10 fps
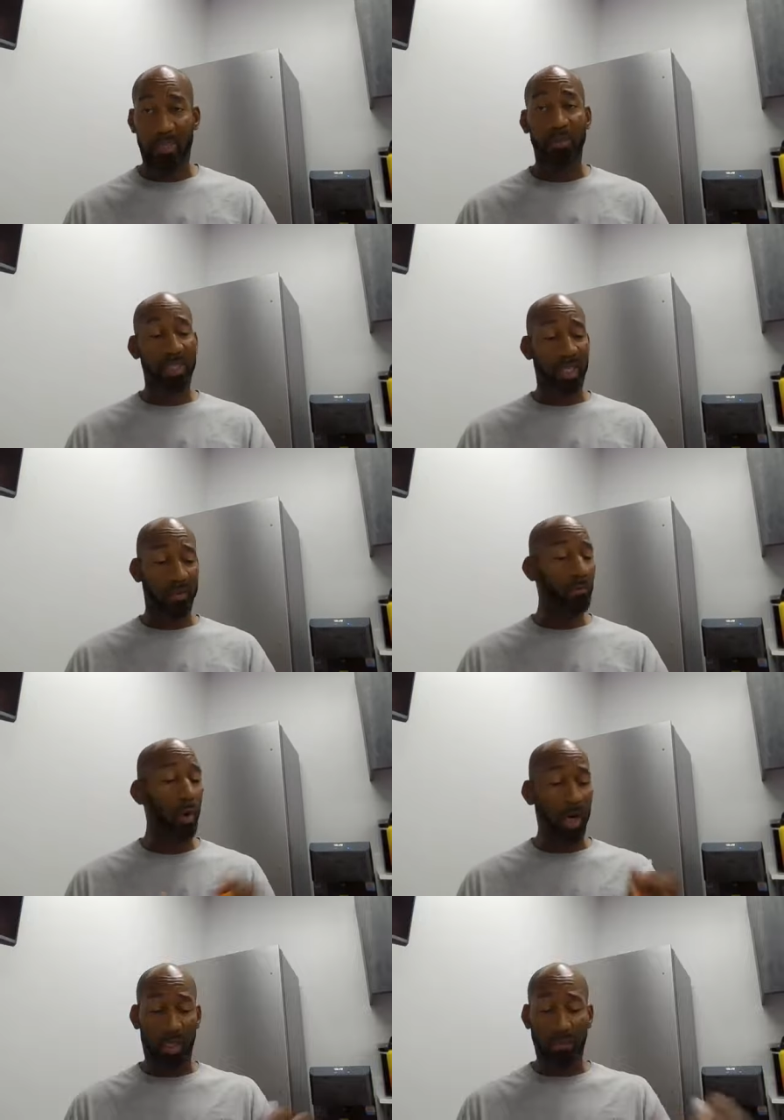I'm just telling you, if you
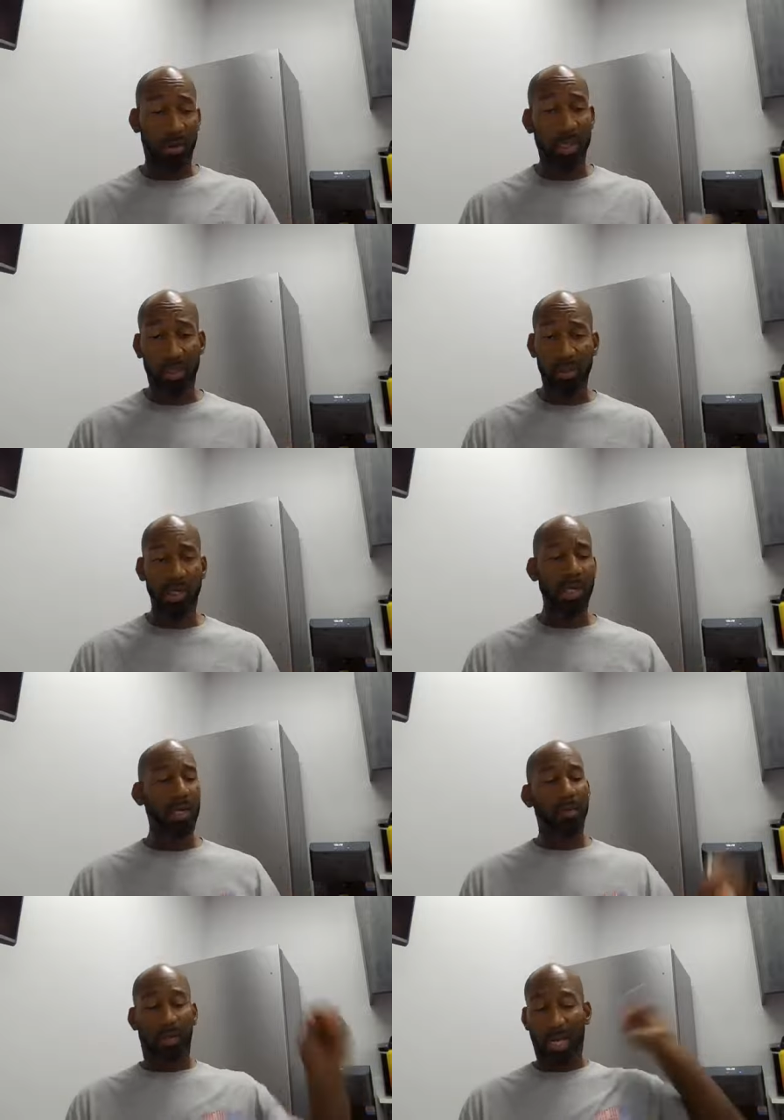walk into Mardel's,
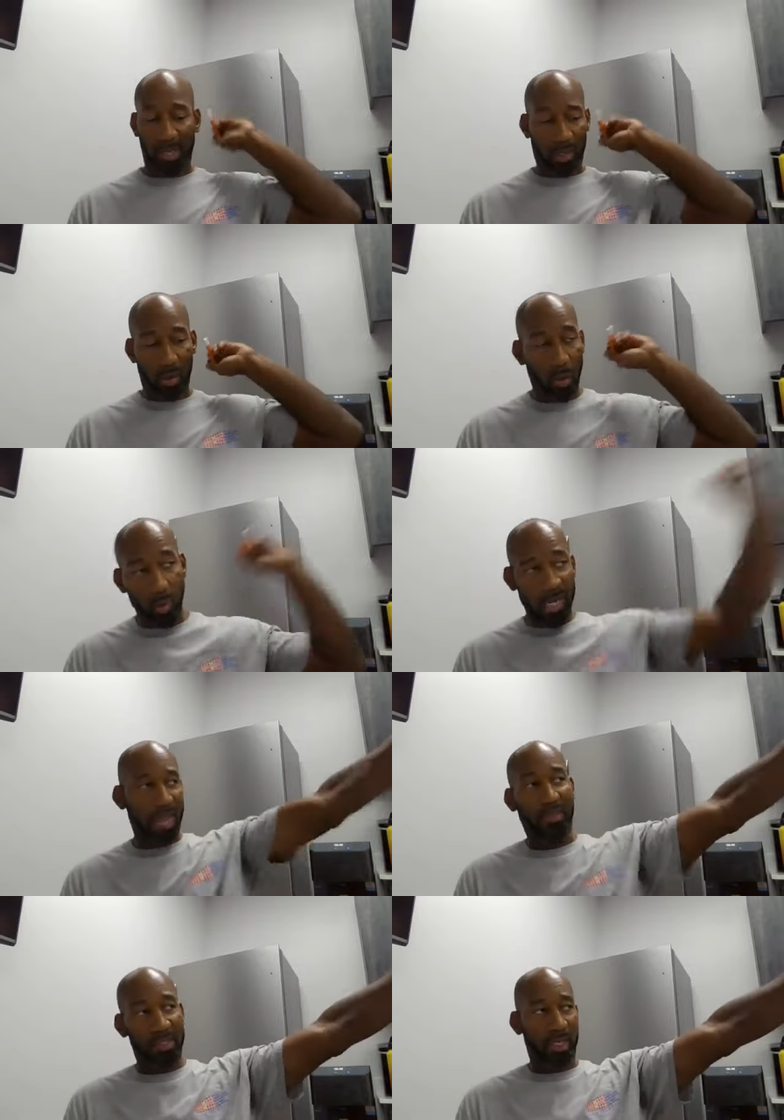they got a whole
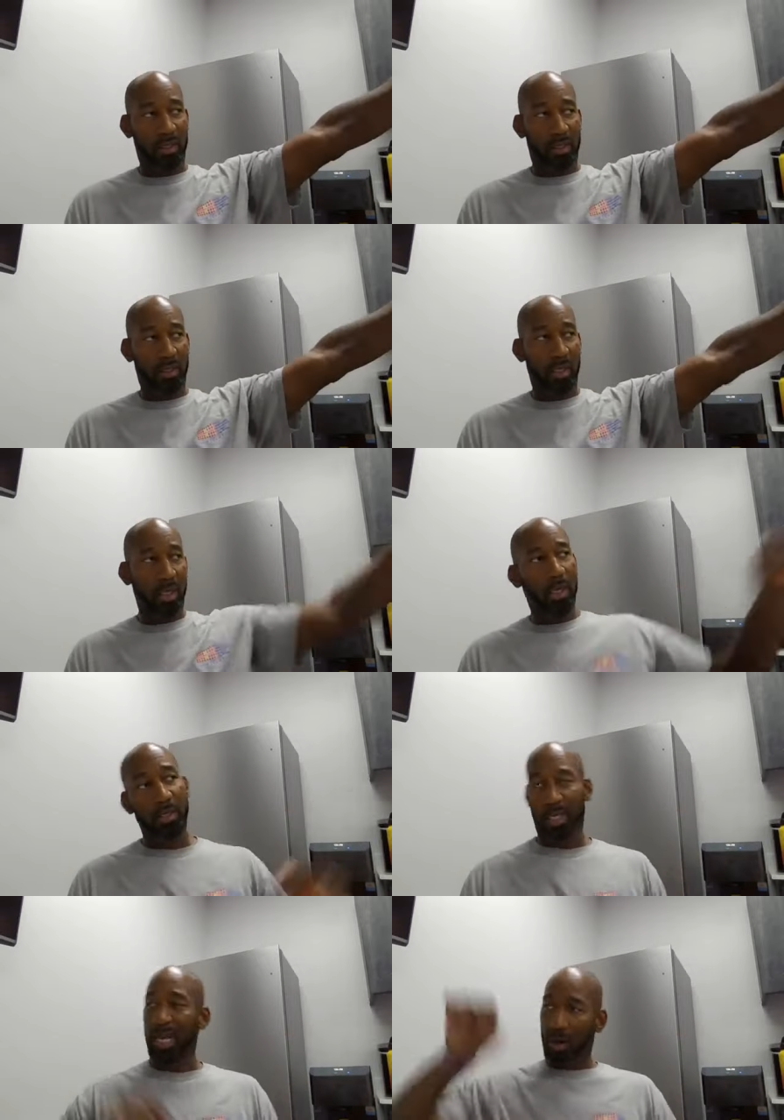Catholic section.
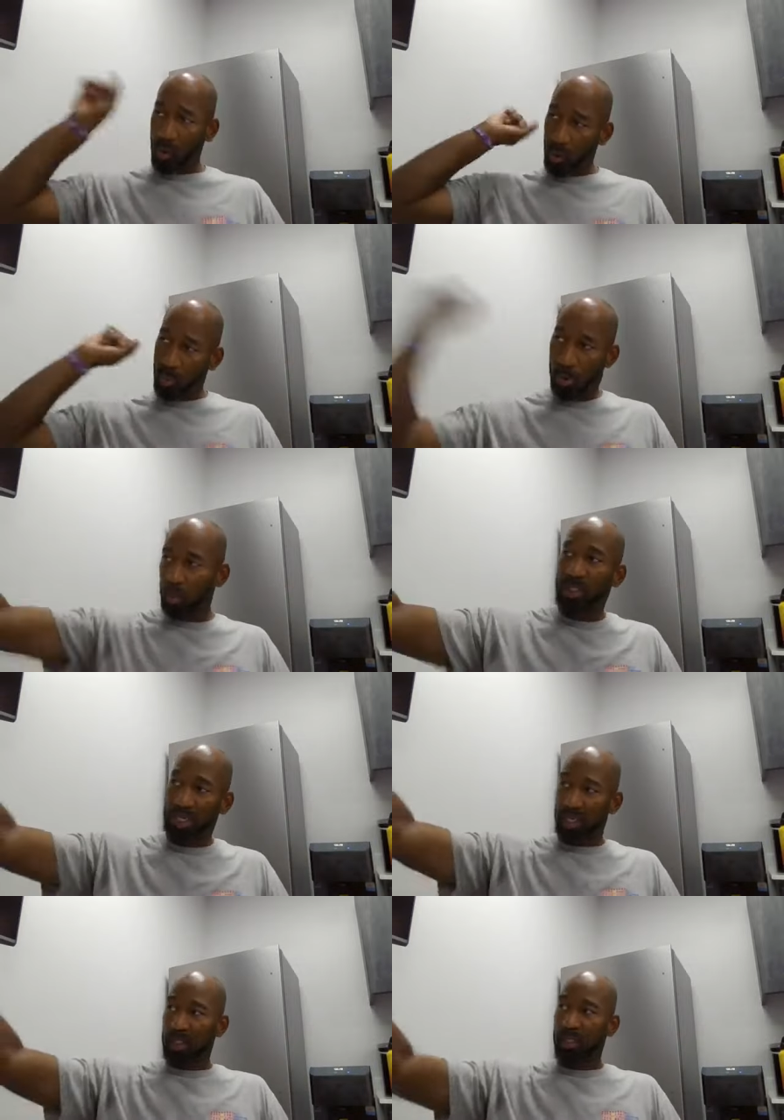They got a whole Buddhist
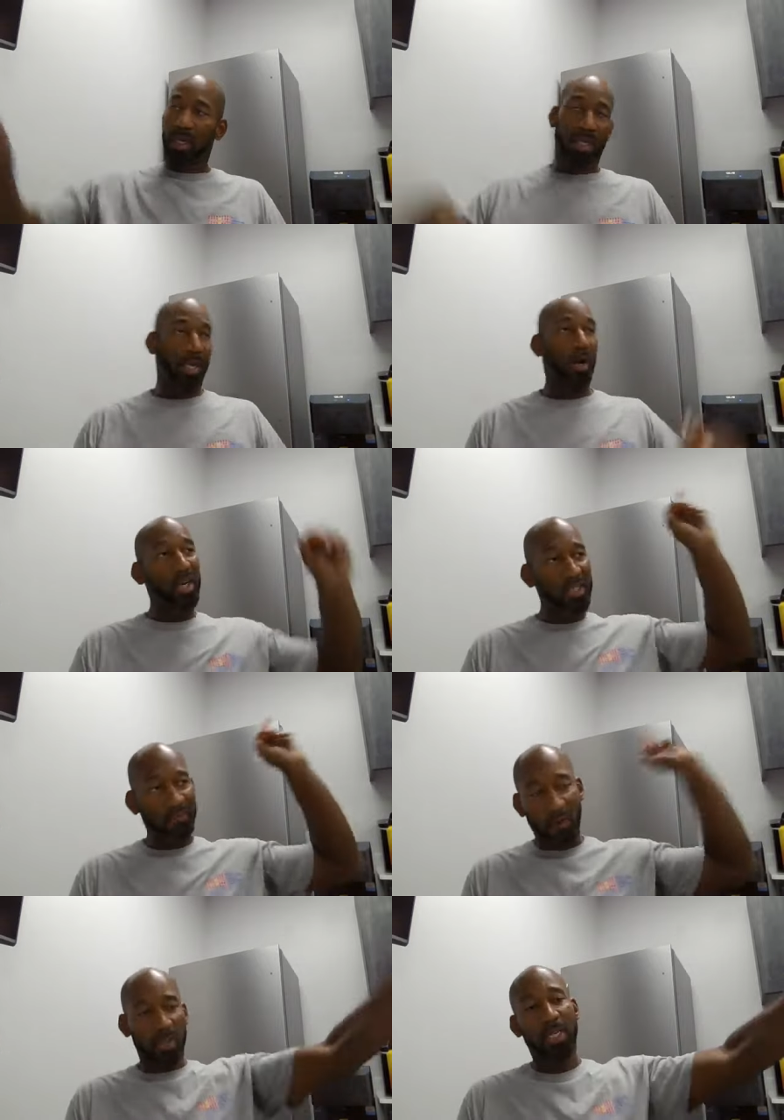section. They got all these
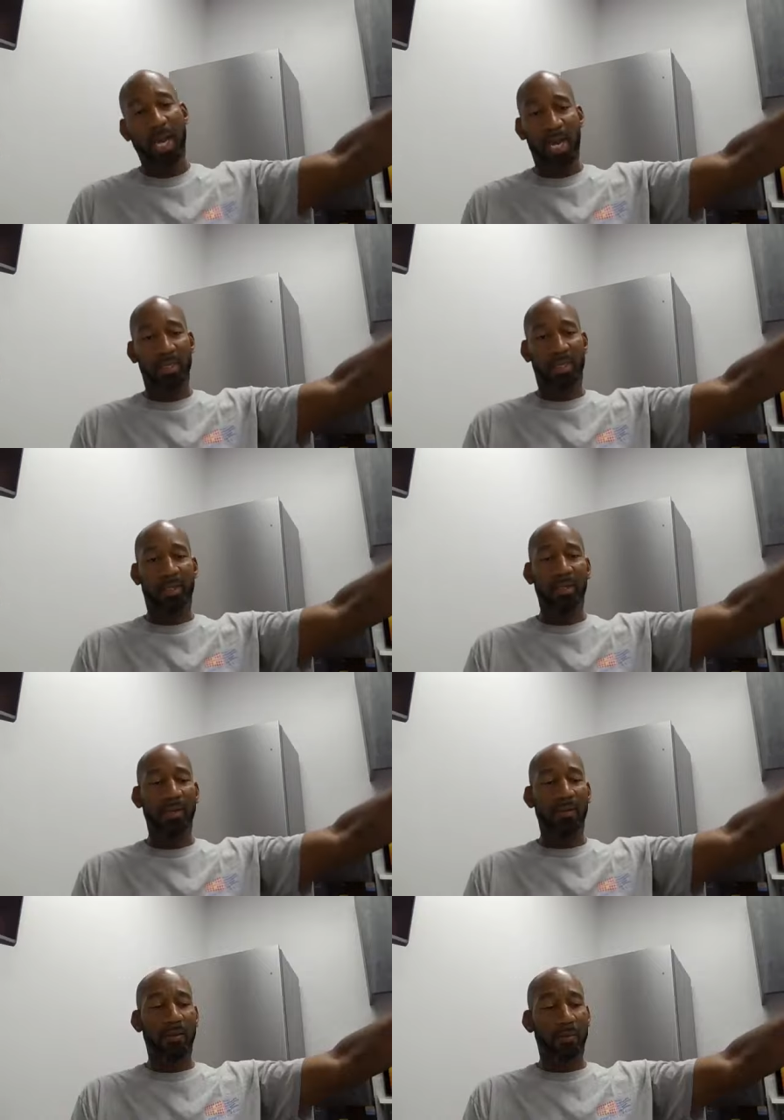false guys in there
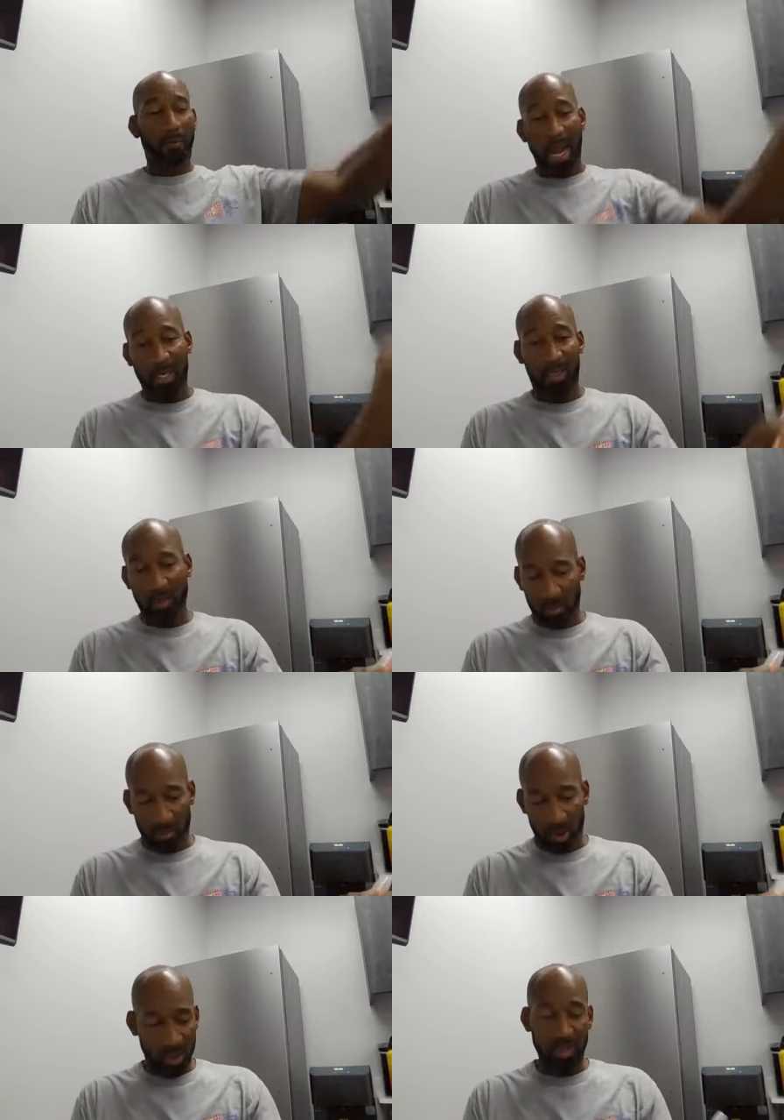mocking
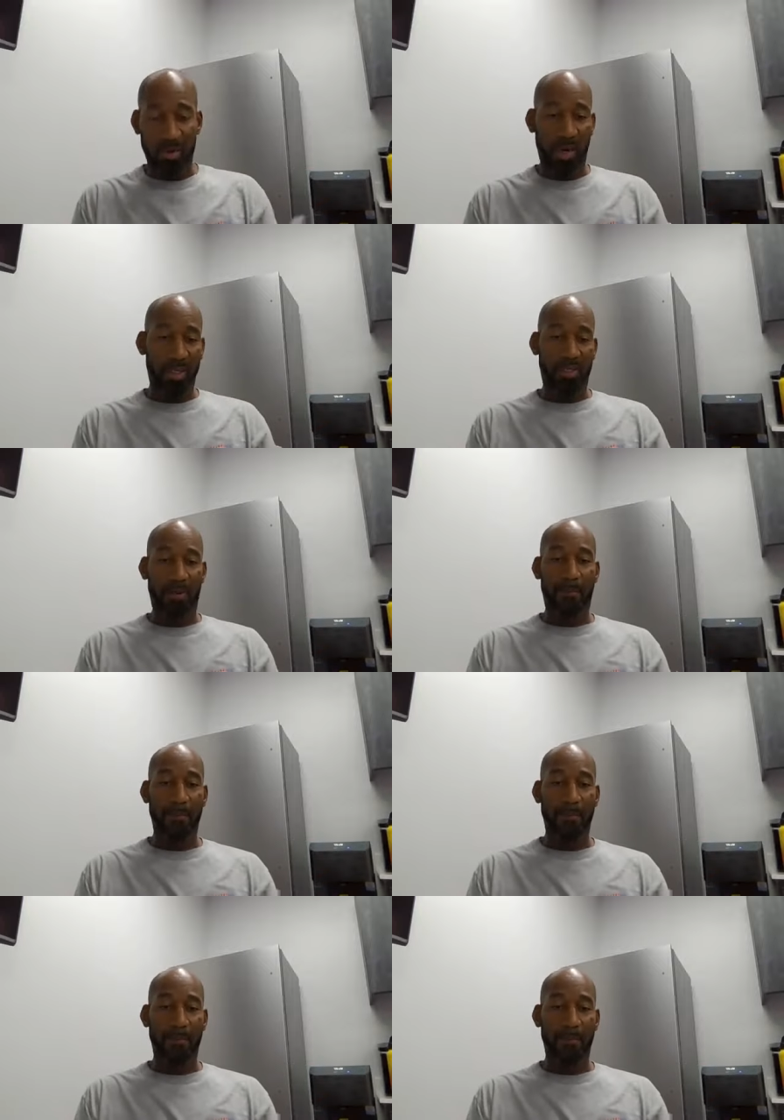Jesus Christ.